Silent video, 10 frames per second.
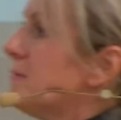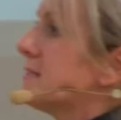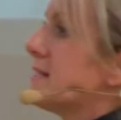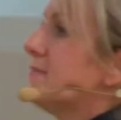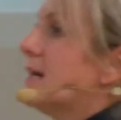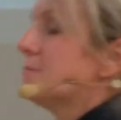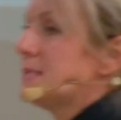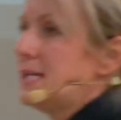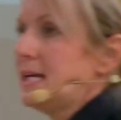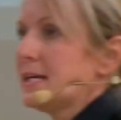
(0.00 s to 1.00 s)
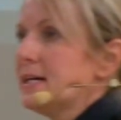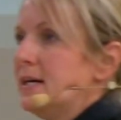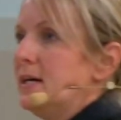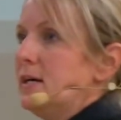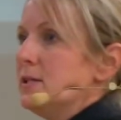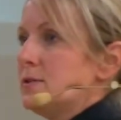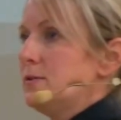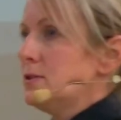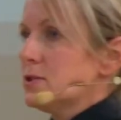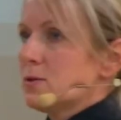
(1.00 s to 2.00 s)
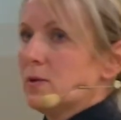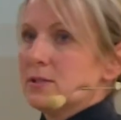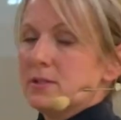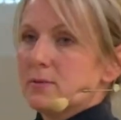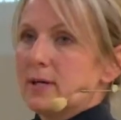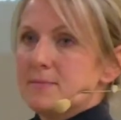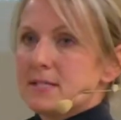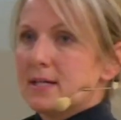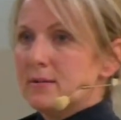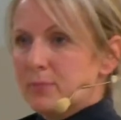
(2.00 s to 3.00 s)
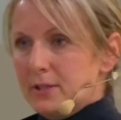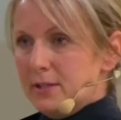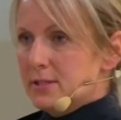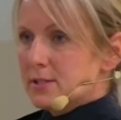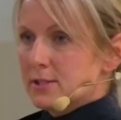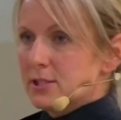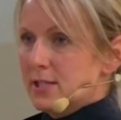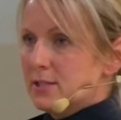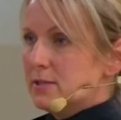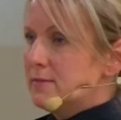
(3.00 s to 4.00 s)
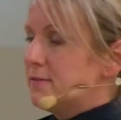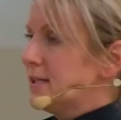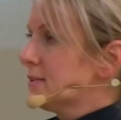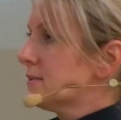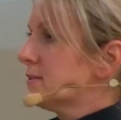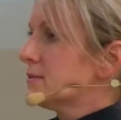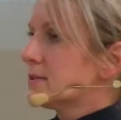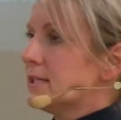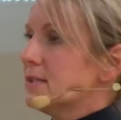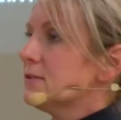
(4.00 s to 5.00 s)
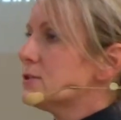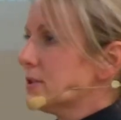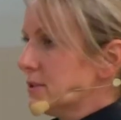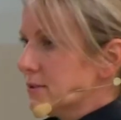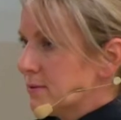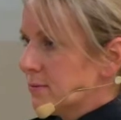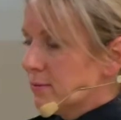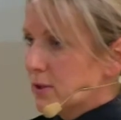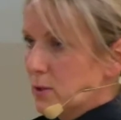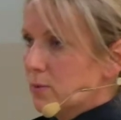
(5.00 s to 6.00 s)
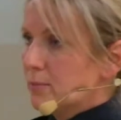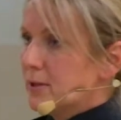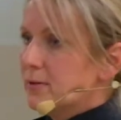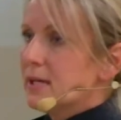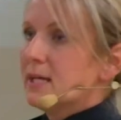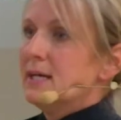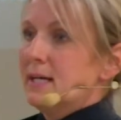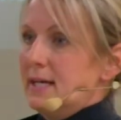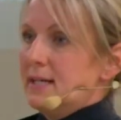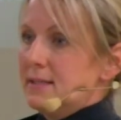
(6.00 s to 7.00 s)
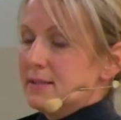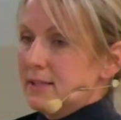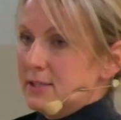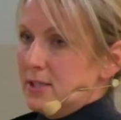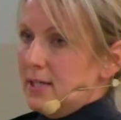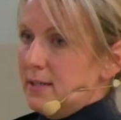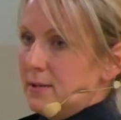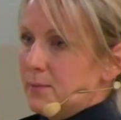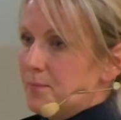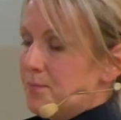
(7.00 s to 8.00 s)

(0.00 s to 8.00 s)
stuff up to date. So you can just go onto their website, put in the search engine, fentanyl or any other drug you want to know about, and it'll educate you.